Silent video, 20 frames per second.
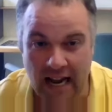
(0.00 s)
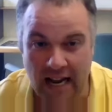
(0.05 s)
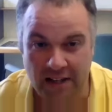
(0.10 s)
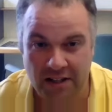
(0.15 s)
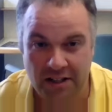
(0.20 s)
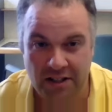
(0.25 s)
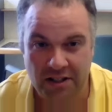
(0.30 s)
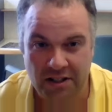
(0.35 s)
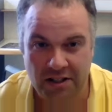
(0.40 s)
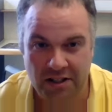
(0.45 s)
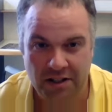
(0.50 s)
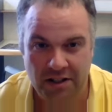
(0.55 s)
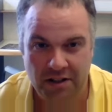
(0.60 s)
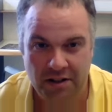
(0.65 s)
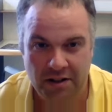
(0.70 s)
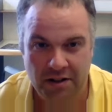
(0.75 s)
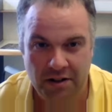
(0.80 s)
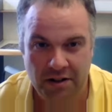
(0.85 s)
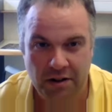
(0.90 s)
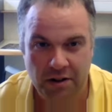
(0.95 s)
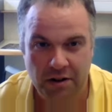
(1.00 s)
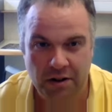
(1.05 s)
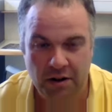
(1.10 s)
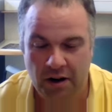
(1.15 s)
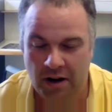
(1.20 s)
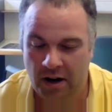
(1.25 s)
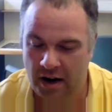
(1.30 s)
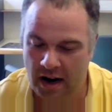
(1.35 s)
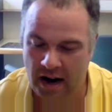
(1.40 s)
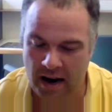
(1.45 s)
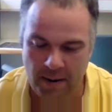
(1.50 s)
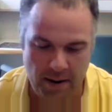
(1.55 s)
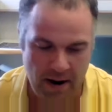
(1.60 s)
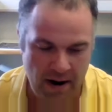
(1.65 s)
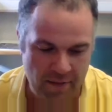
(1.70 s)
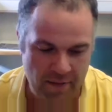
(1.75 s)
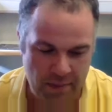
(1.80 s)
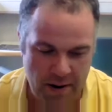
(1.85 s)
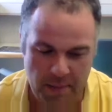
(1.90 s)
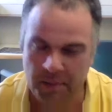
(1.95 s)
case,
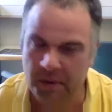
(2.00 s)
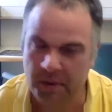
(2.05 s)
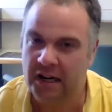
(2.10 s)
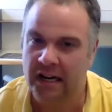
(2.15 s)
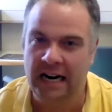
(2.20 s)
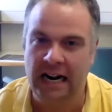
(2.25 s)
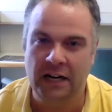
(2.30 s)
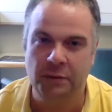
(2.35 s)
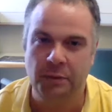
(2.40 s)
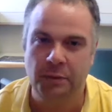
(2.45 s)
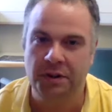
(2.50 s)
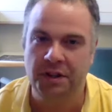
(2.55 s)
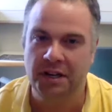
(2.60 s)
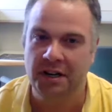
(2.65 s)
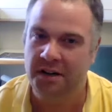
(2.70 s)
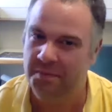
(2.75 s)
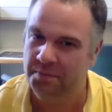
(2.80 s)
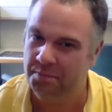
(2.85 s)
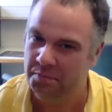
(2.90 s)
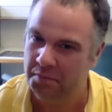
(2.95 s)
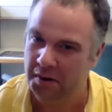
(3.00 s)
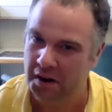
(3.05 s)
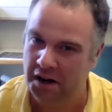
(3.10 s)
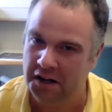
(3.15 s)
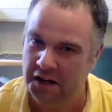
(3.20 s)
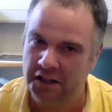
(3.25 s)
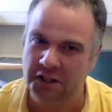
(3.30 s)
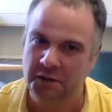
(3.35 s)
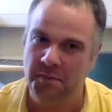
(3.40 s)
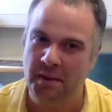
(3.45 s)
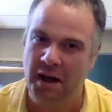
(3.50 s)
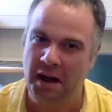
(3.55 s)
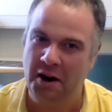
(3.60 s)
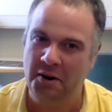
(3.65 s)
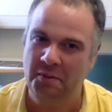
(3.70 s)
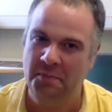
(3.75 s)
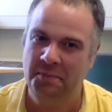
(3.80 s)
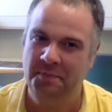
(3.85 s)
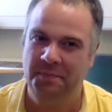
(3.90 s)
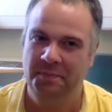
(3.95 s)
if people connect with it, it doesn't
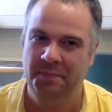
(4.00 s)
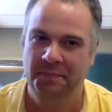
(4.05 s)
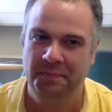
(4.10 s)
matter.